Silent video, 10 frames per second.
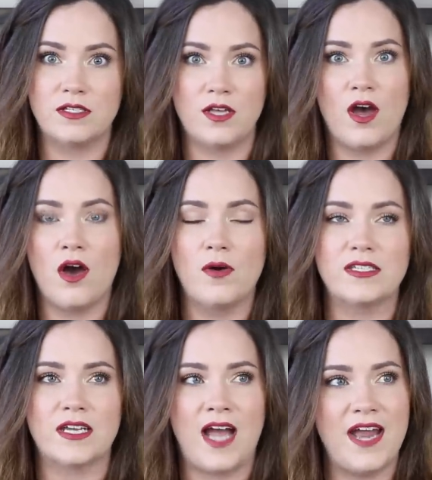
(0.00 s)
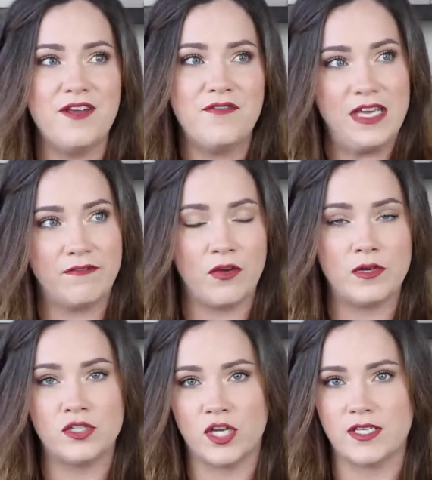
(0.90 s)
So to kind of give
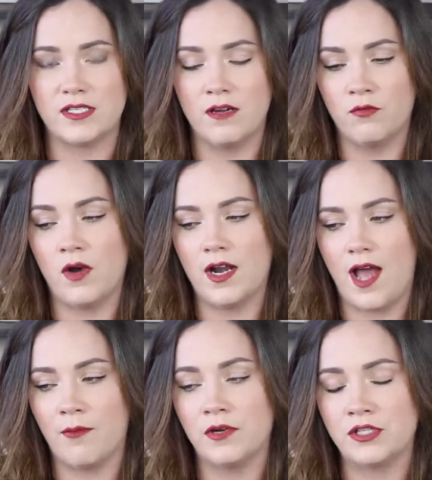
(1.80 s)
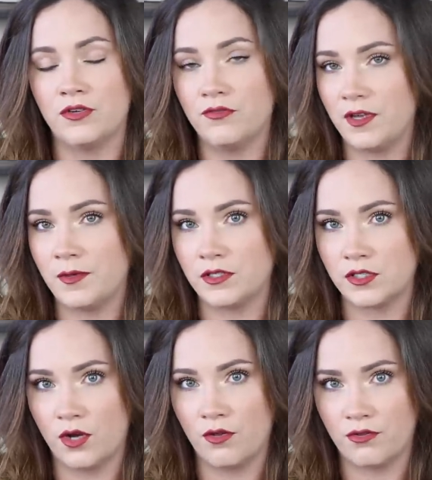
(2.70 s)
you a gist of what Aboriginal
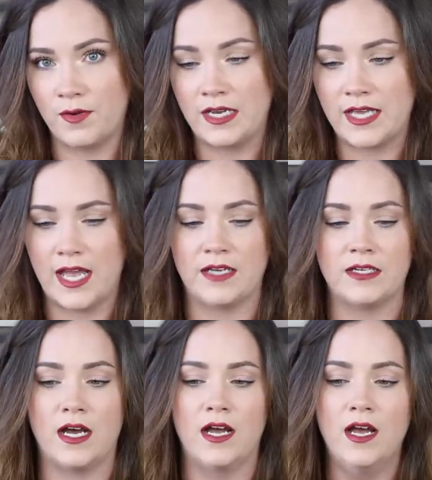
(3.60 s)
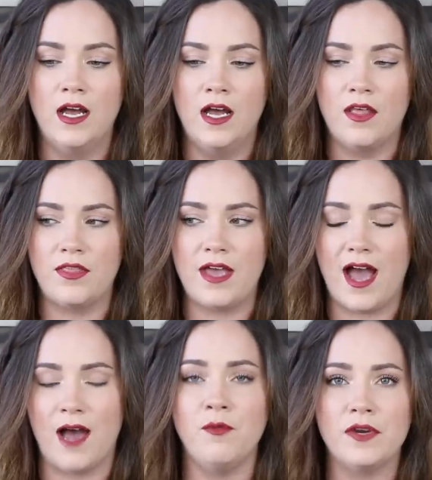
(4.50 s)
females go through in Canada, the
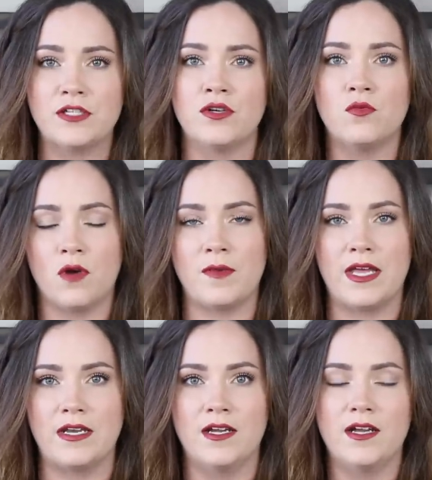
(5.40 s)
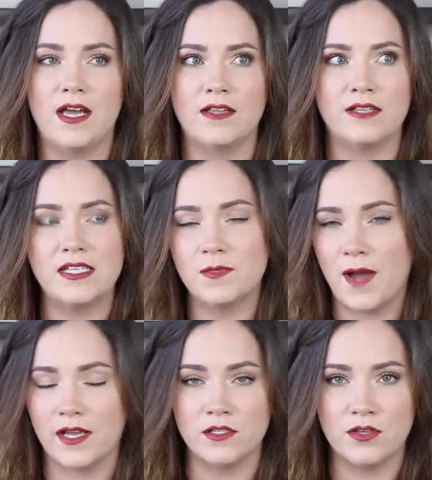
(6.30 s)
Aboriginal woman, at least
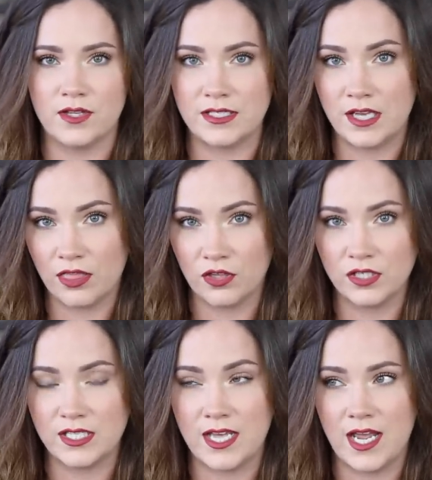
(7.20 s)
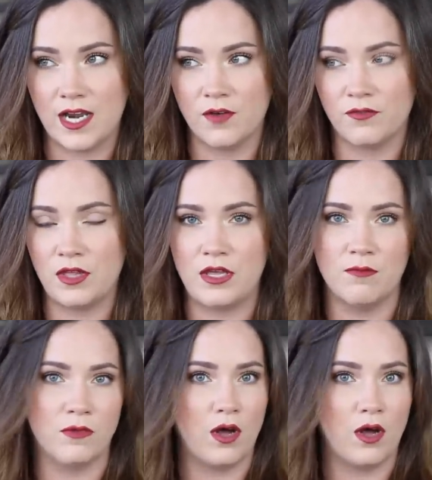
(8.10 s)
back in 2013, the